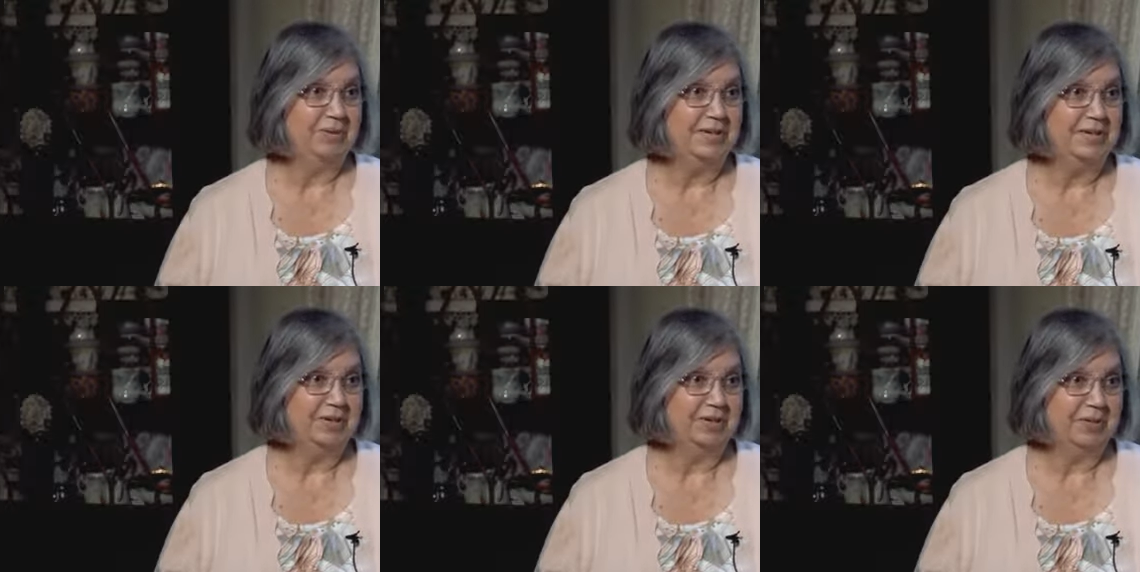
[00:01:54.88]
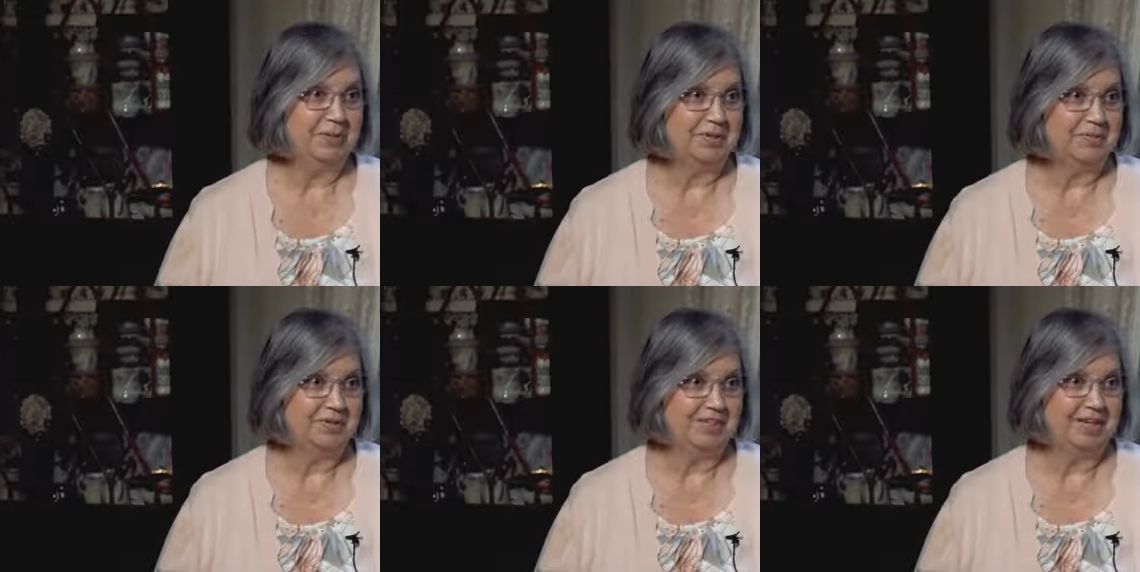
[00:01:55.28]
been here at
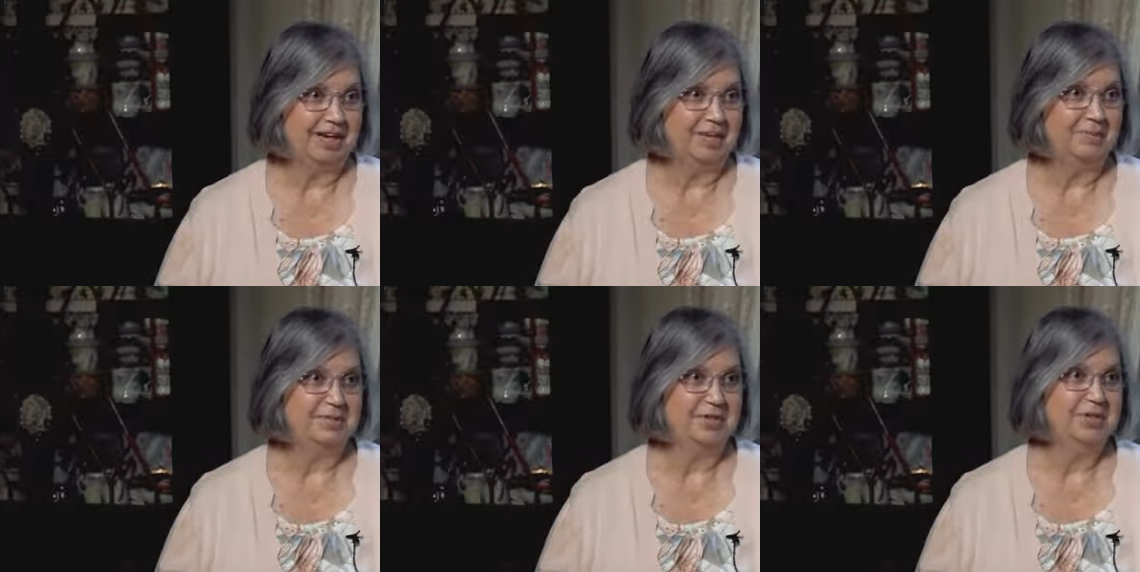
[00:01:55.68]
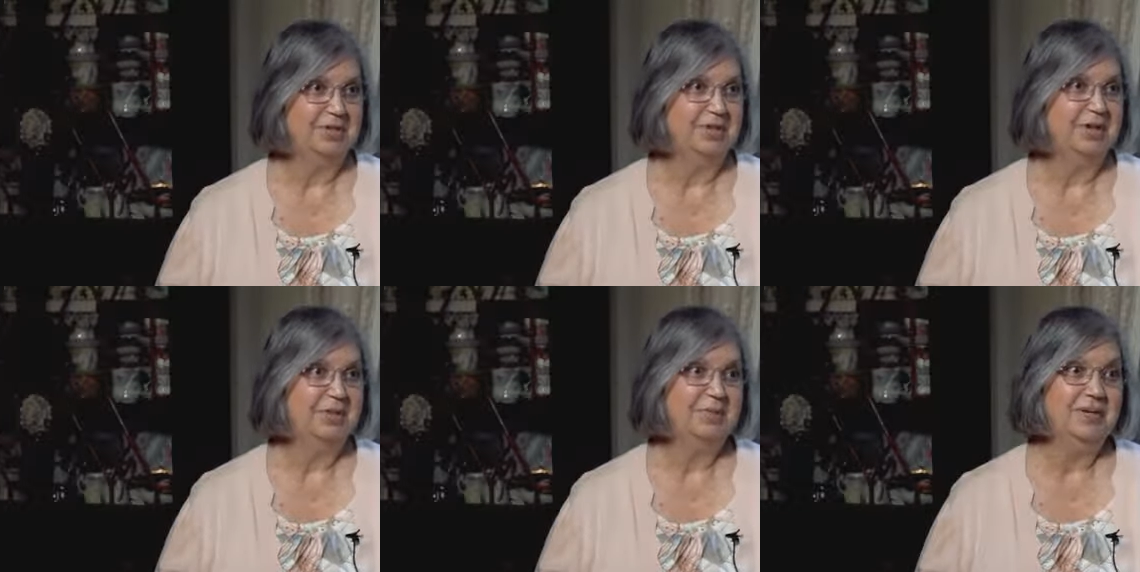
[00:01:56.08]
Christmas time, so
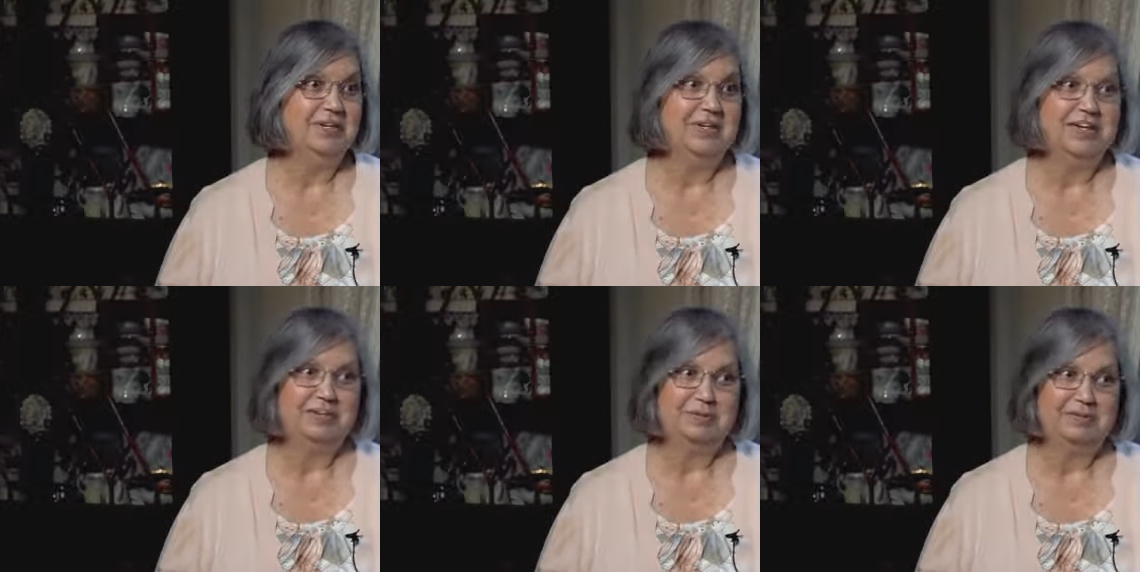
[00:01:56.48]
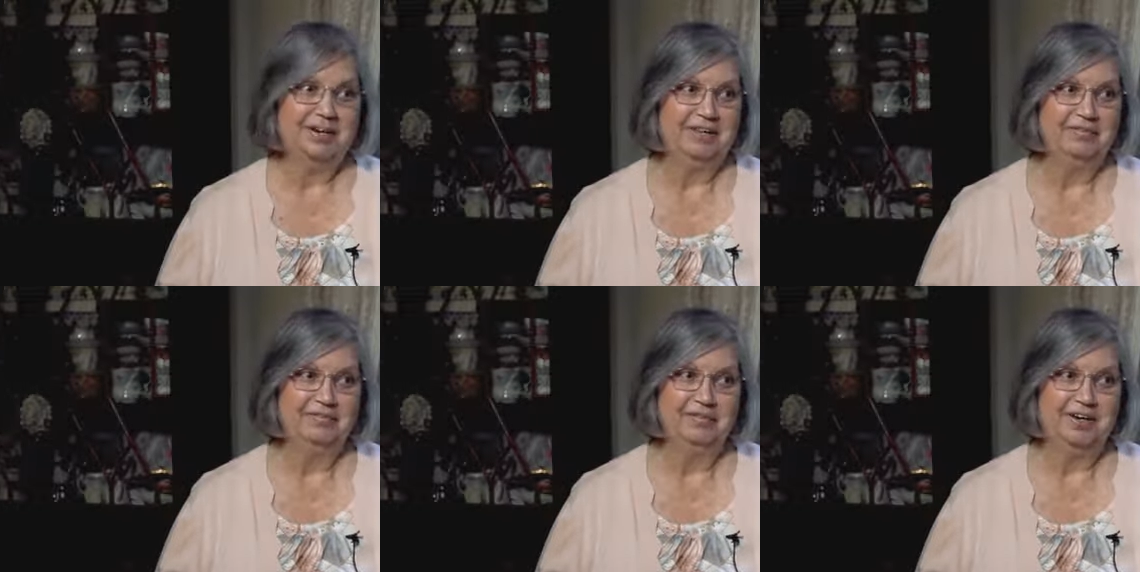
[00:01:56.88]
you know we
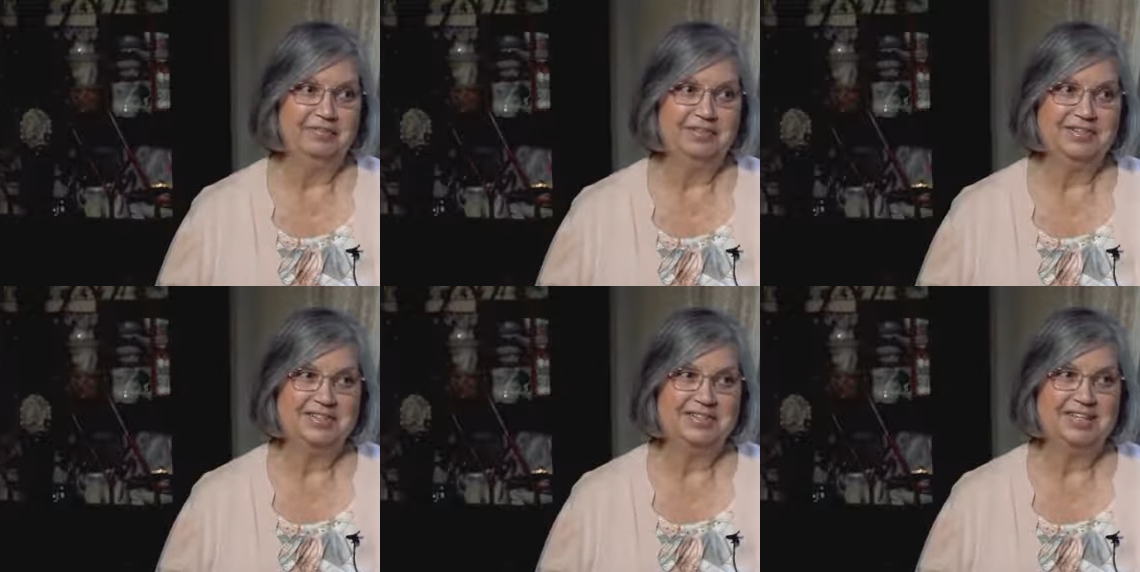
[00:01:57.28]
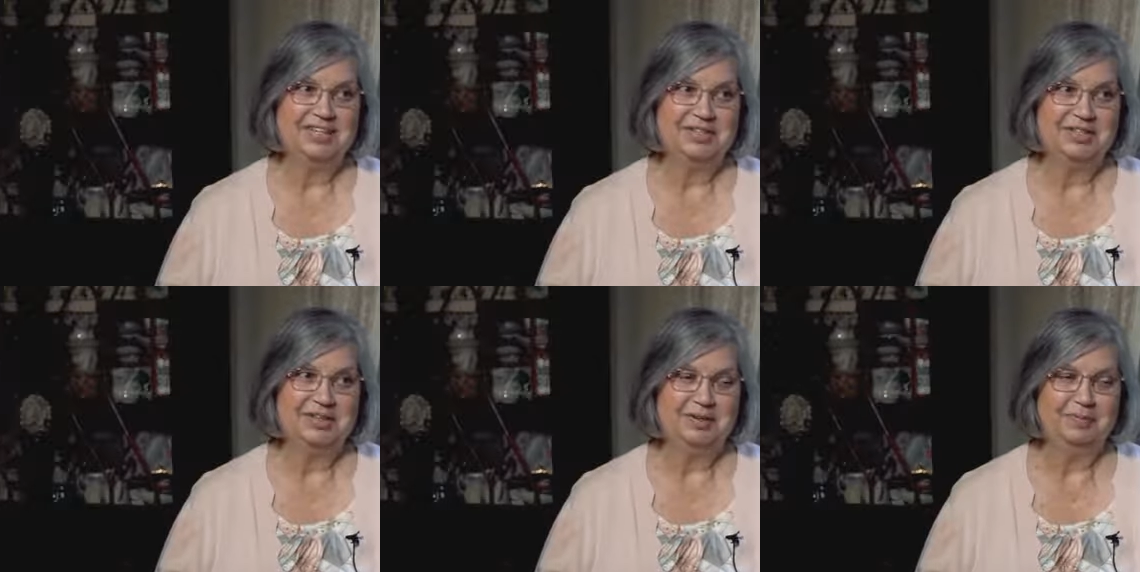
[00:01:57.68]
decorate for every
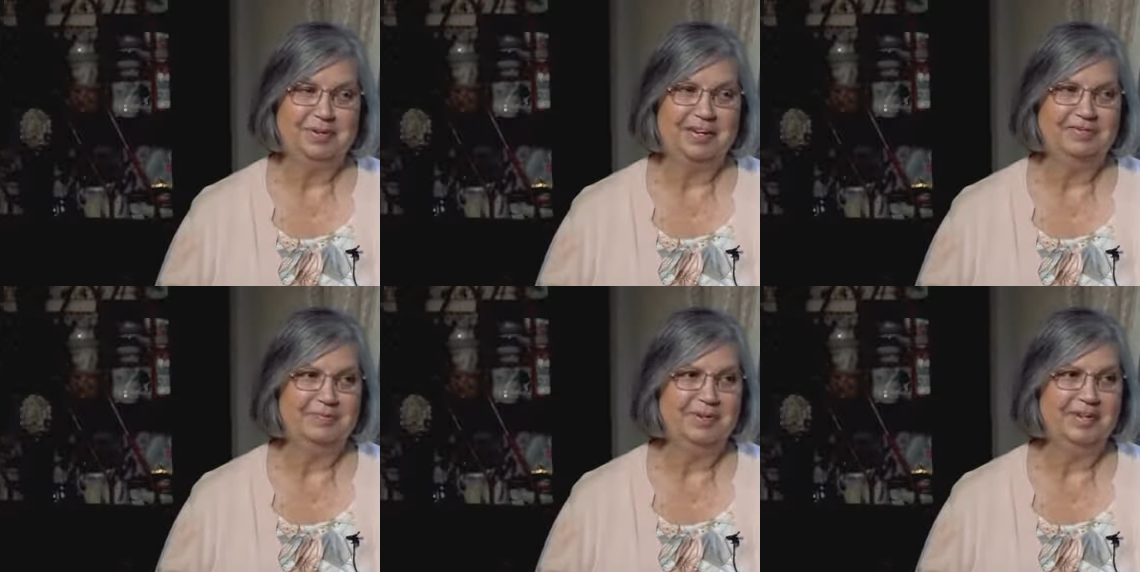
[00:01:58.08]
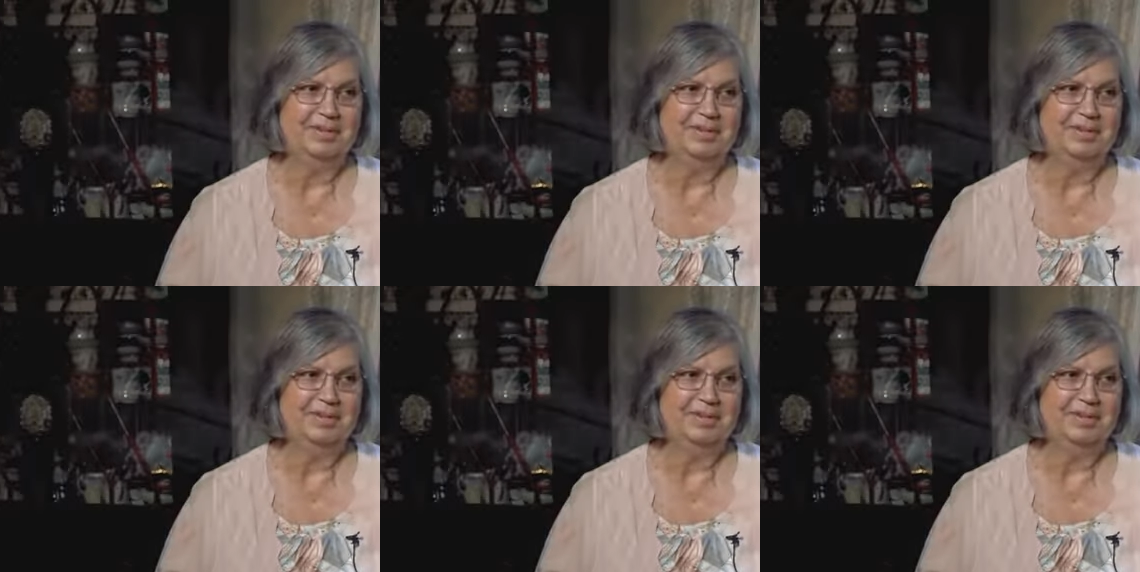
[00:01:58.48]
season and we have mm-hmm.